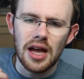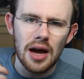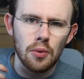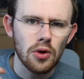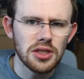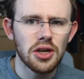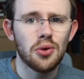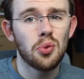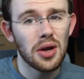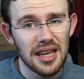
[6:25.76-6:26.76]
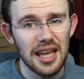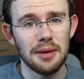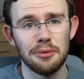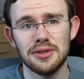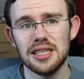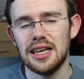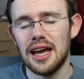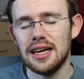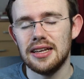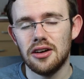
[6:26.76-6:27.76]
I wasn't quite able to
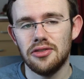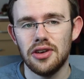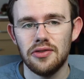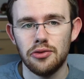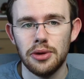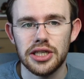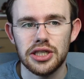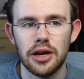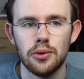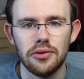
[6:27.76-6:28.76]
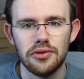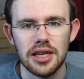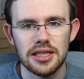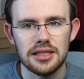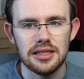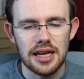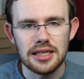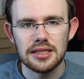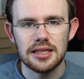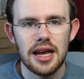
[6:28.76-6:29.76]
get enough information out of this
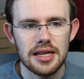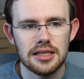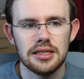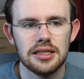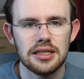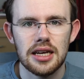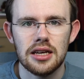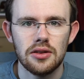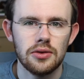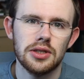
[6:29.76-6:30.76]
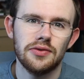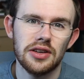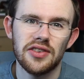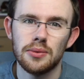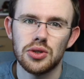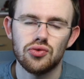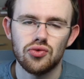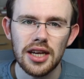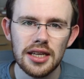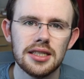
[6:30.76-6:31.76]
data set to say conclusively if I was
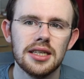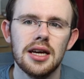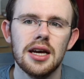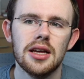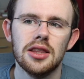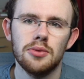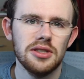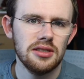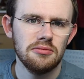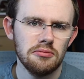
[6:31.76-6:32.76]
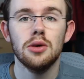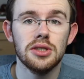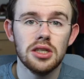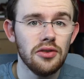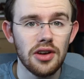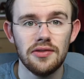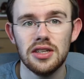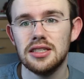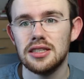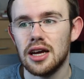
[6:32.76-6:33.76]
right. There was enough
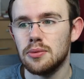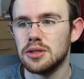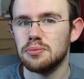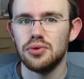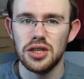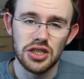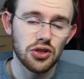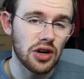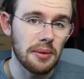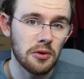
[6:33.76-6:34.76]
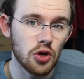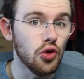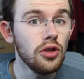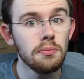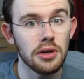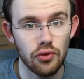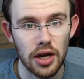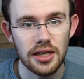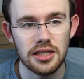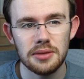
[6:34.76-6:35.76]
evidence that I was pretty sure I could be
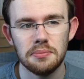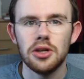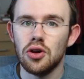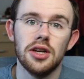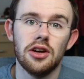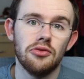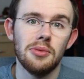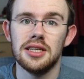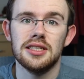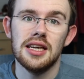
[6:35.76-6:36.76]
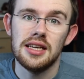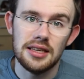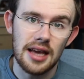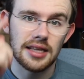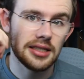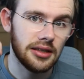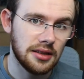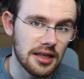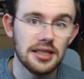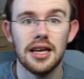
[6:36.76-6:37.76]
right, but not enough for me to say, yes,
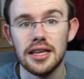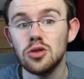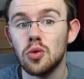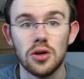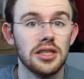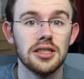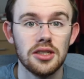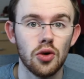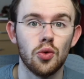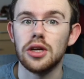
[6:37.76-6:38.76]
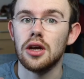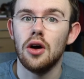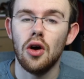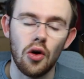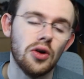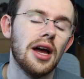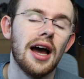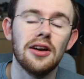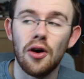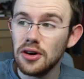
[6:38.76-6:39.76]
this is what is going on.
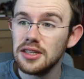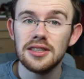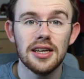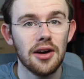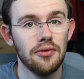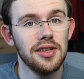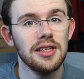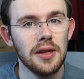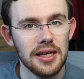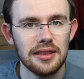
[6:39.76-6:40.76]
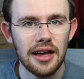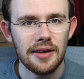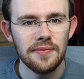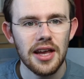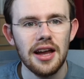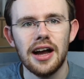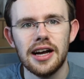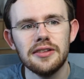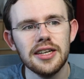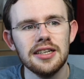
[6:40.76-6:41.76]
And honestly, I really liked that.
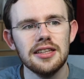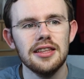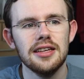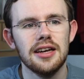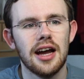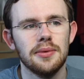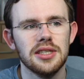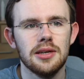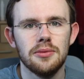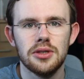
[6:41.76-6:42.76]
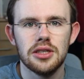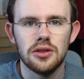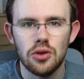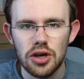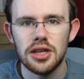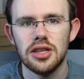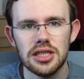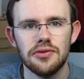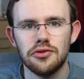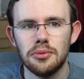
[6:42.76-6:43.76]
I liked that I was able to look at
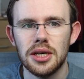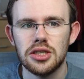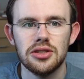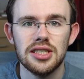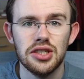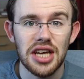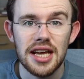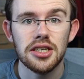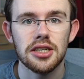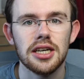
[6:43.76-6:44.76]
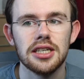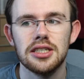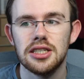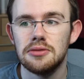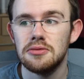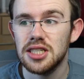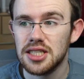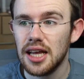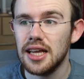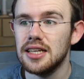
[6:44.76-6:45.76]
this information, this data, and
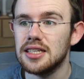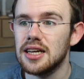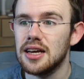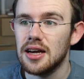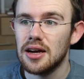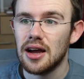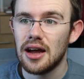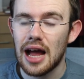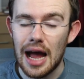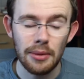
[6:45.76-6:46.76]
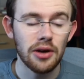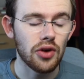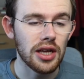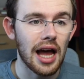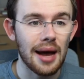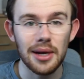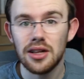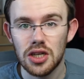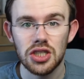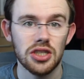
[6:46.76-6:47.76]
decide, am I right? Am I
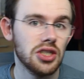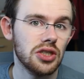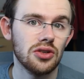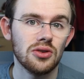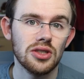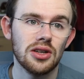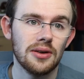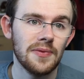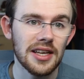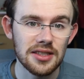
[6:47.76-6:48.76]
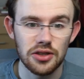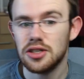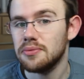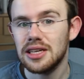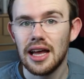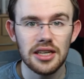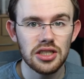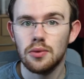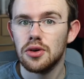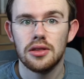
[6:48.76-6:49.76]
clutching at straws? Is there something
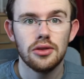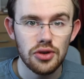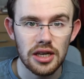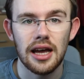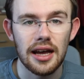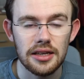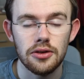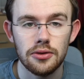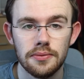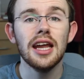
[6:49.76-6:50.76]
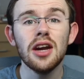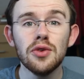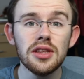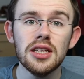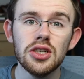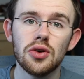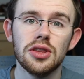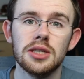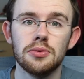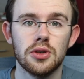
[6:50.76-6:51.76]
actually worth looking at here? And I really
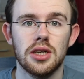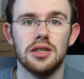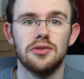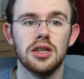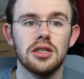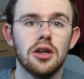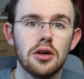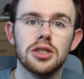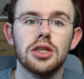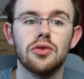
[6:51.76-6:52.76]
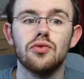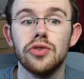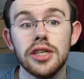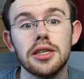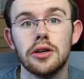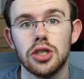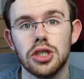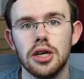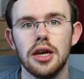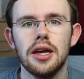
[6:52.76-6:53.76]
enjoyed this process of conducting
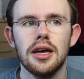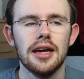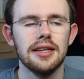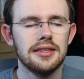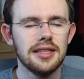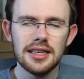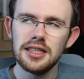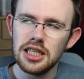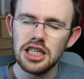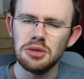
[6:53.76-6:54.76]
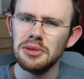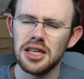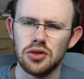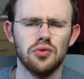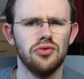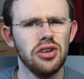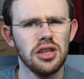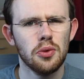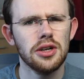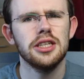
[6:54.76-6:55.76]
research. It did teach me I don't
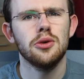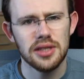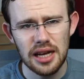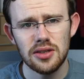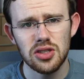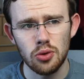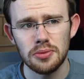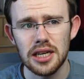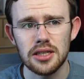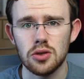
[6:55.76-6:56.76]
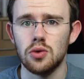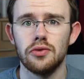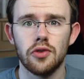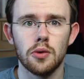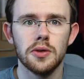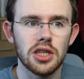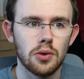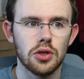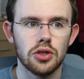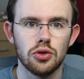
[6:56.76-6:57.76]
really want to deal with telescope data going forward and I
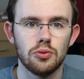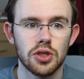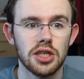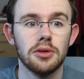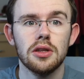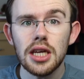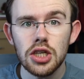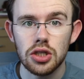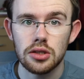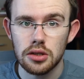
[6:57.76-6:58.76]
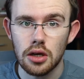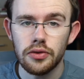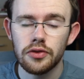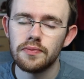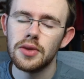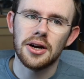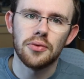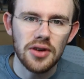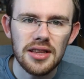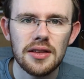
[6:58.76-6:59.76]
want to do more simulation stuff, but I
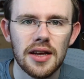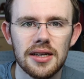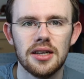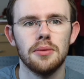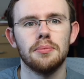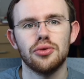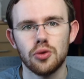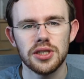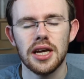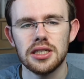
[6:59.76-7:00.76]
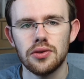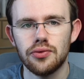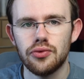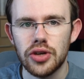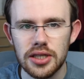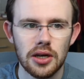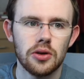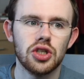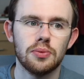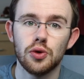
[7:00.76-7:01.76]
really liked the process of
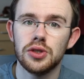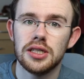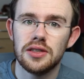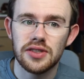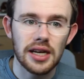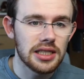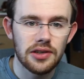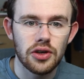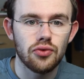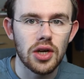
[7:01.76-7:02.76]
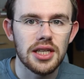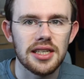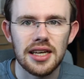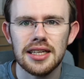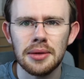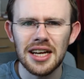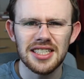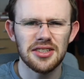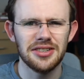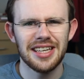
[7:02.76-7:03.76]
research, the process of scientific writing. I think I'm
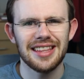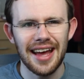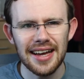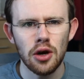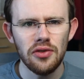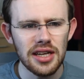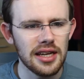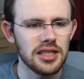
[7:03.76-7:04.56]
actually starting to get the hang of it.